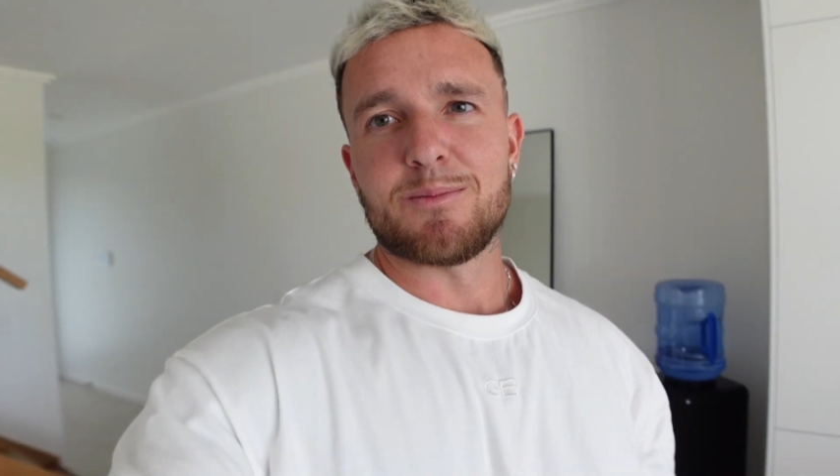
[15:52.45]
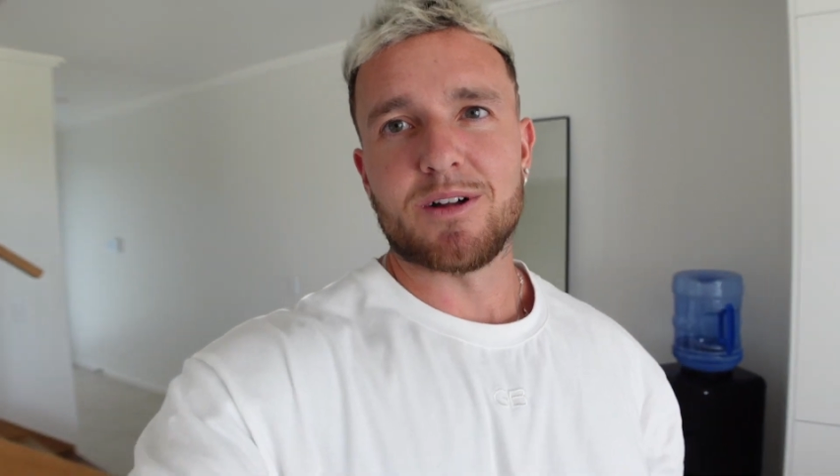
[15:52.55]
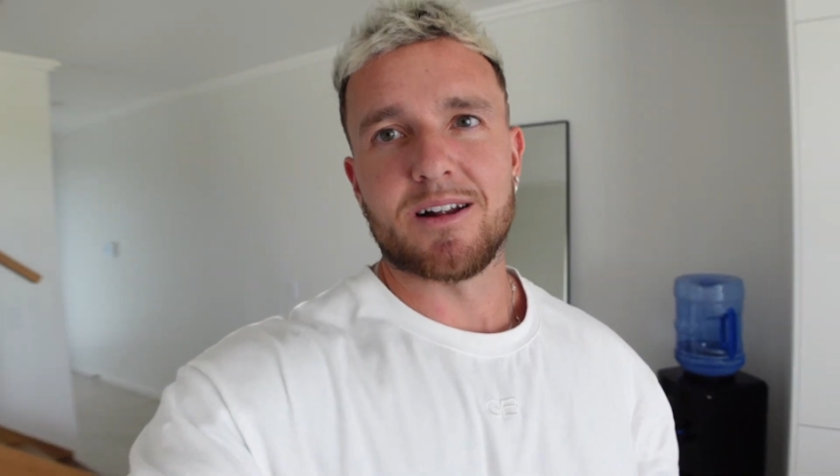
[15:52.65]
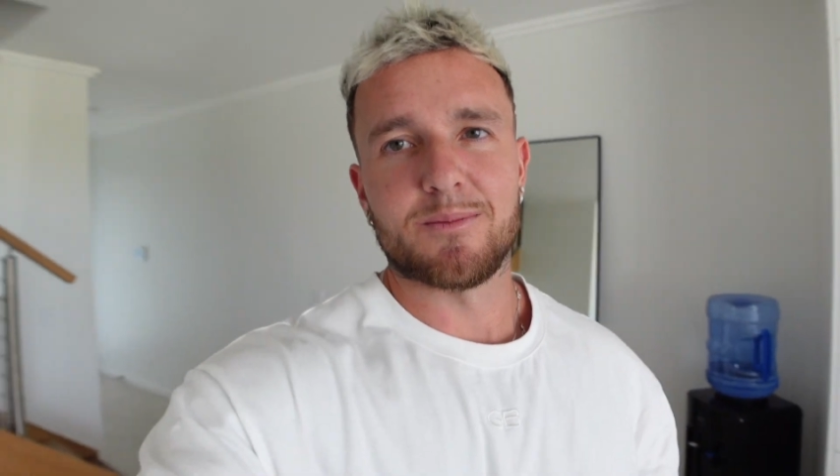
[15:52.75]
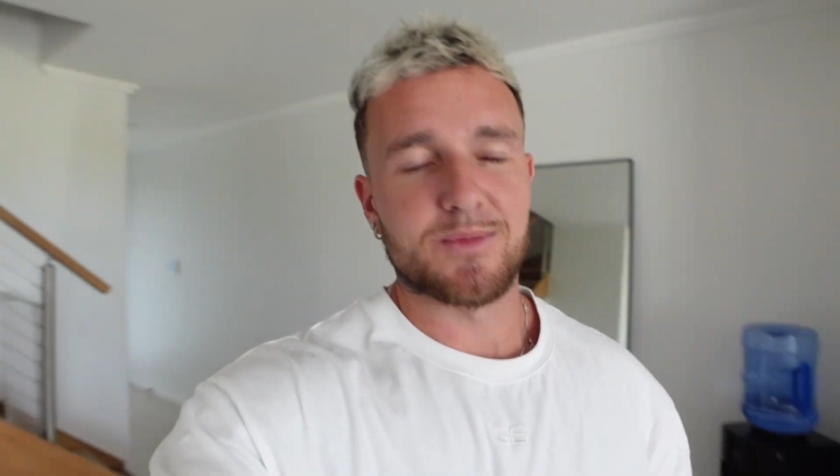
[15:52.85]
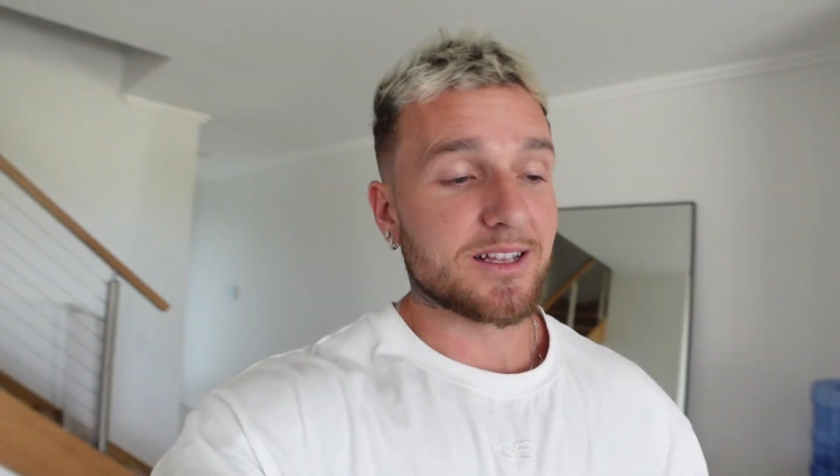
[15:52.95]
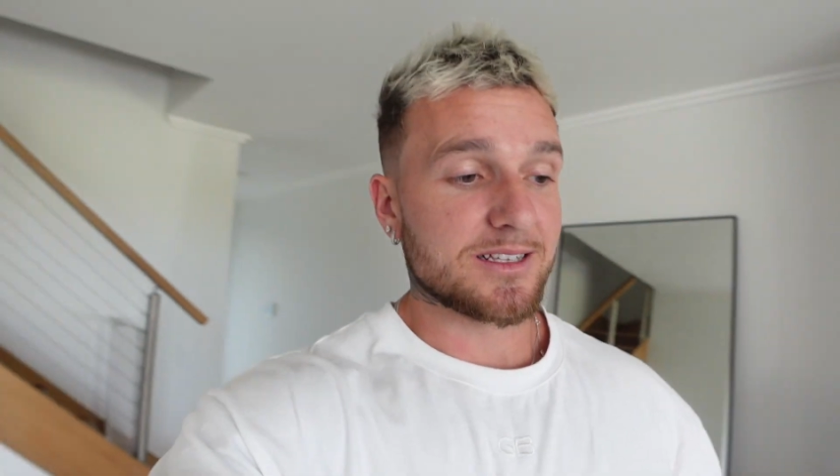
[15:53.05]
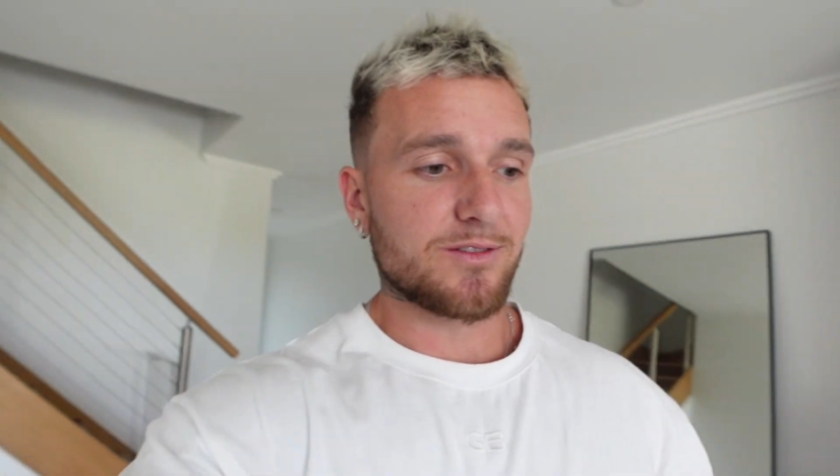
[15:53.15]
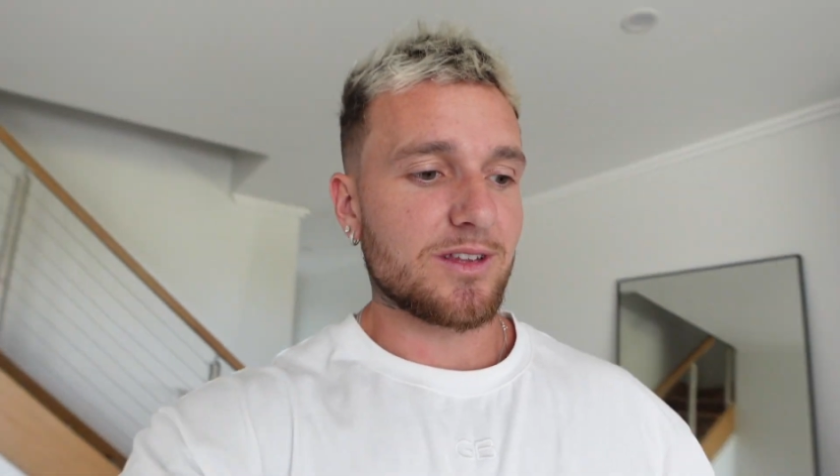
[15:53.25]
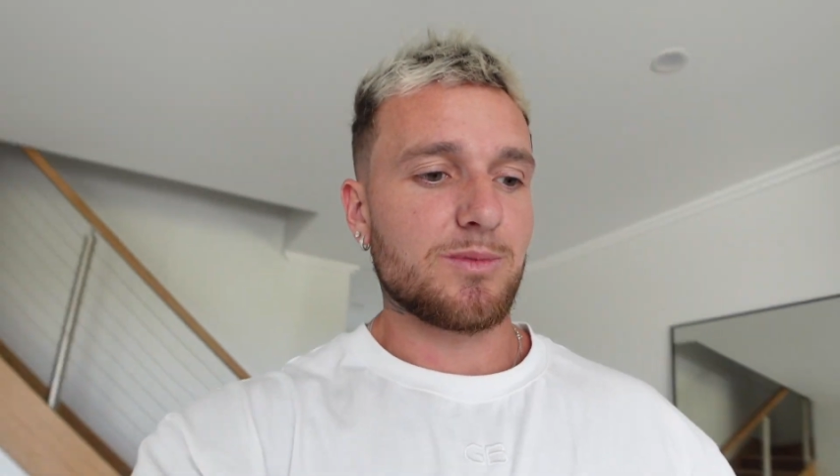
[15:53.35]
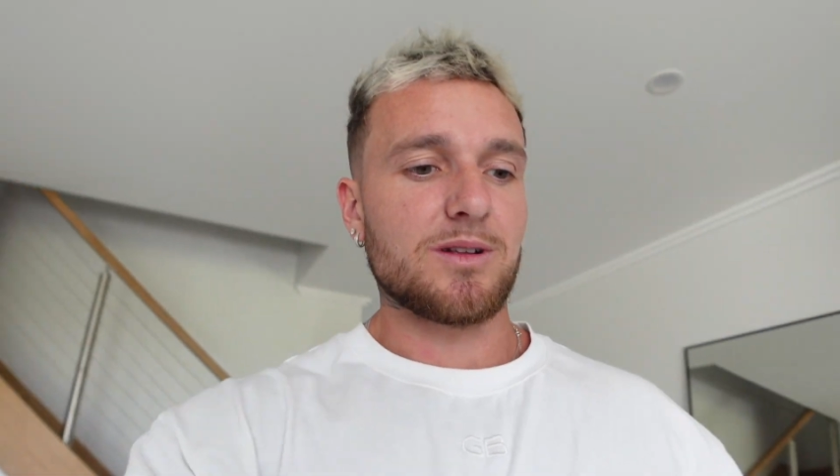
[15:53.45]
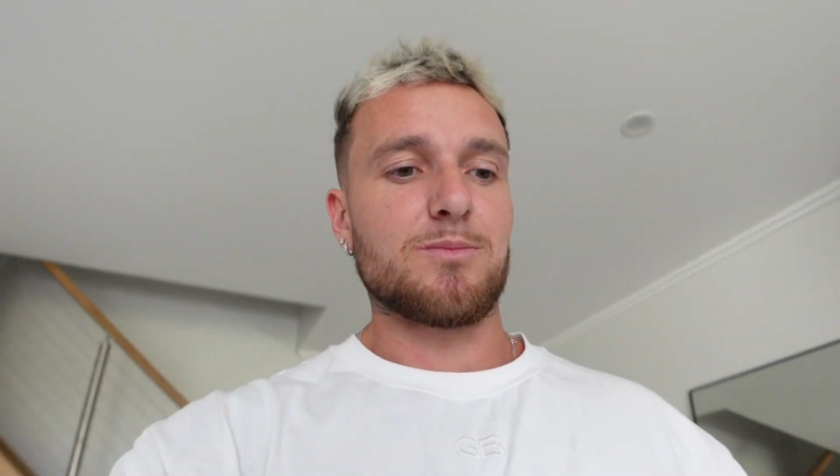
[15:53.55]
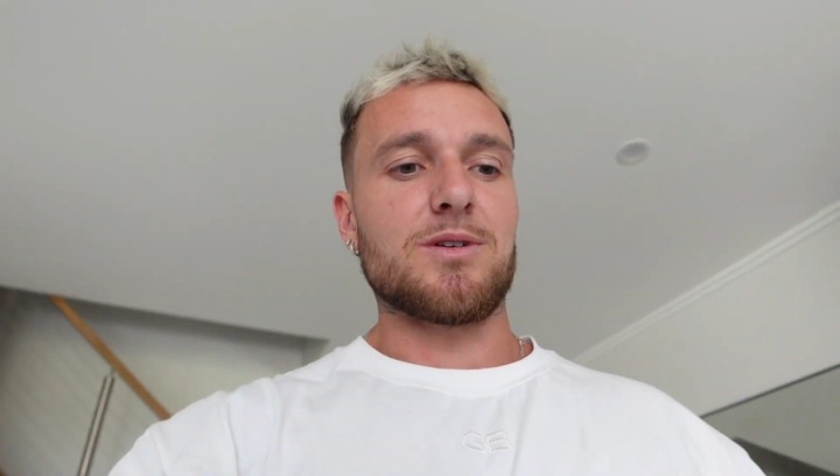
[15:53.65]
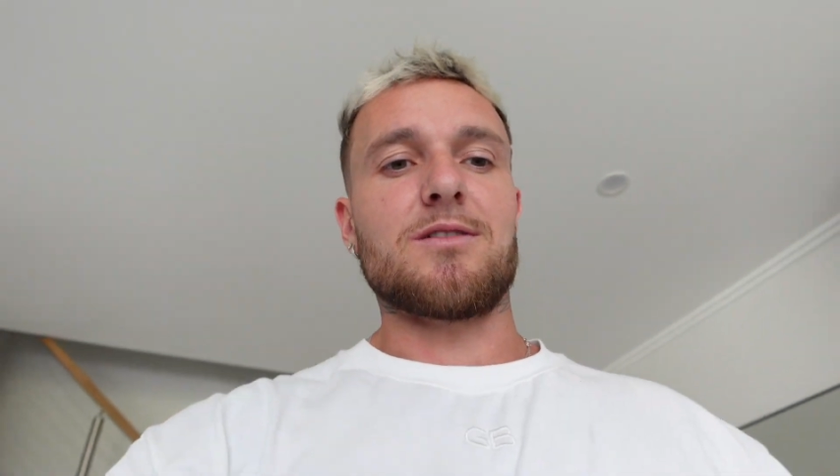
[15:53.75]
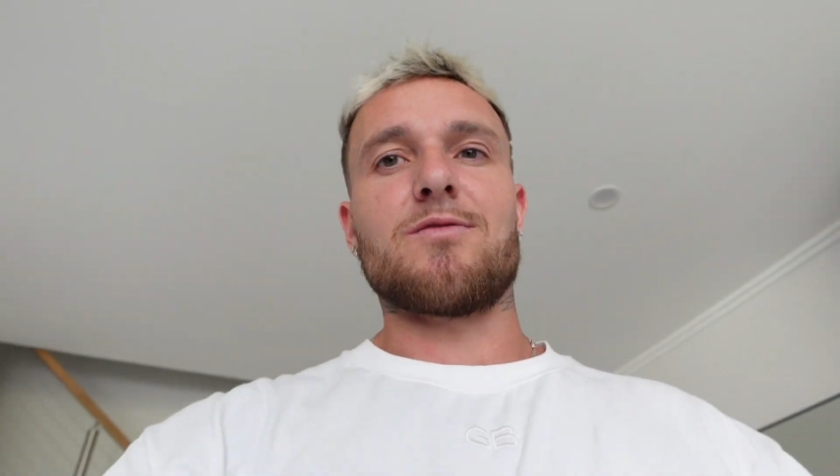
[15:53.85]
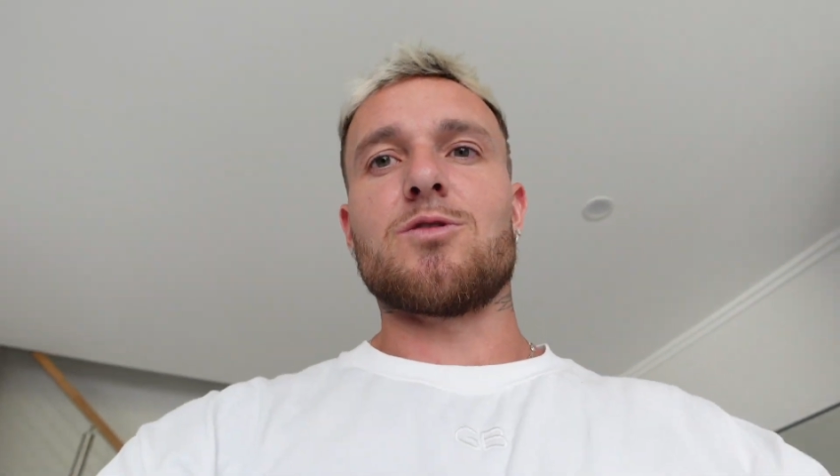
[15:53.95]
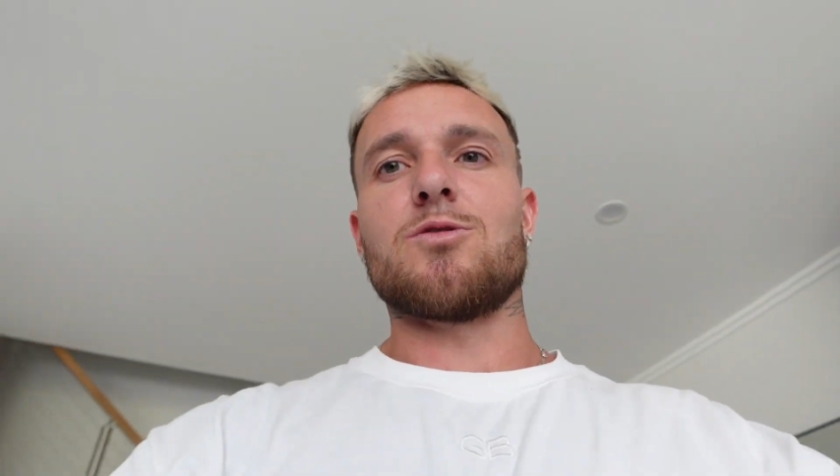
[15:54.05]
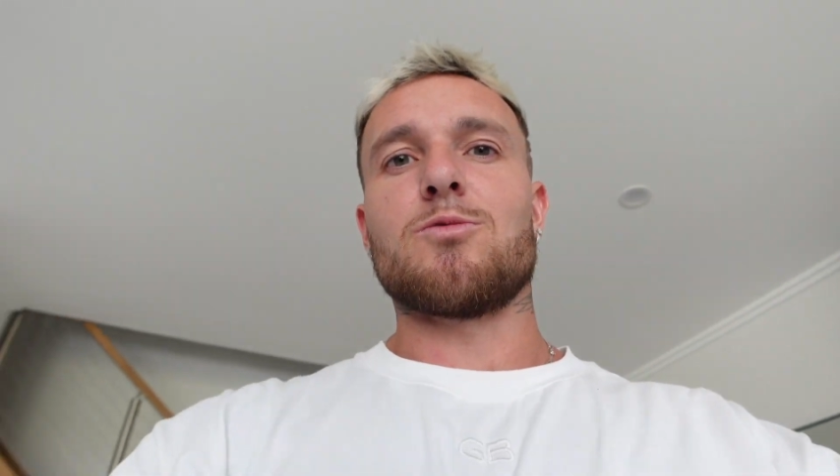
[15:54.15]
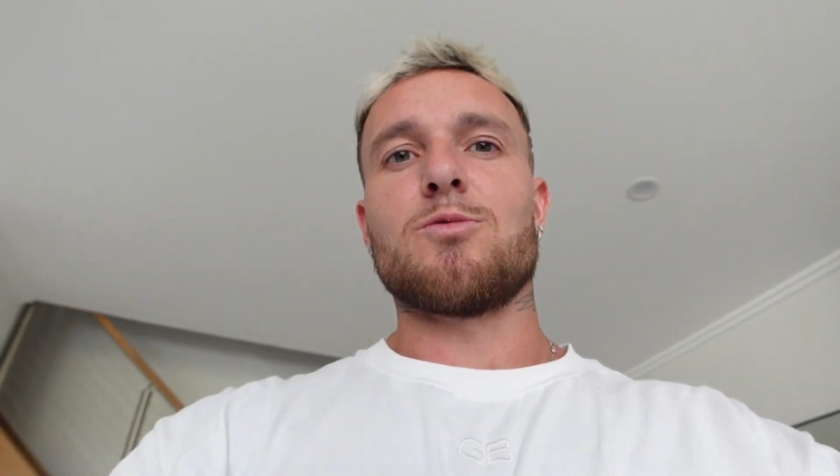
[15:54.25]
But yeah, definitely been a big few